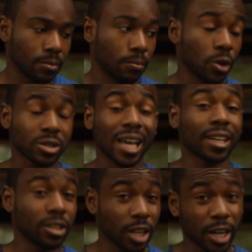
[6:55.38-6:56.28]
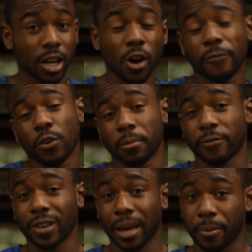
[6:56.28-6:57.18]
most likely you're going to go for it
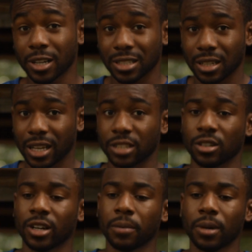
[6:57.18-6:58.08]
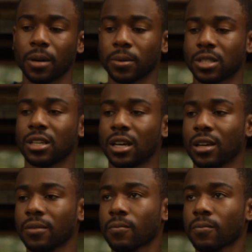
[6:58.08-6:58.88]
before that person does. You're going to be able to